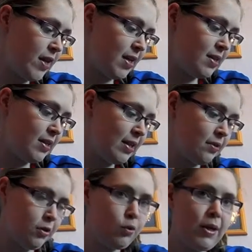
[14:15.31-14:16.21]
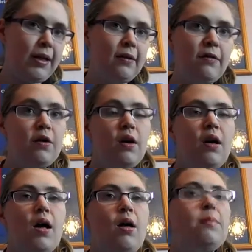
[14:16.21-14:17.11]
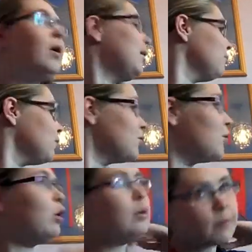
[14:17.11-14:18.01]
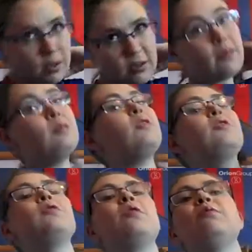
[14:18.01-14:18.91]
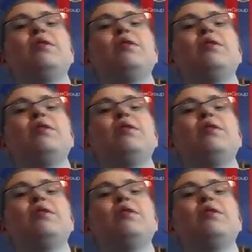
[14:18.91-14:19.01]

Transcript: ICT on the 20th, but I'm not going because I'm not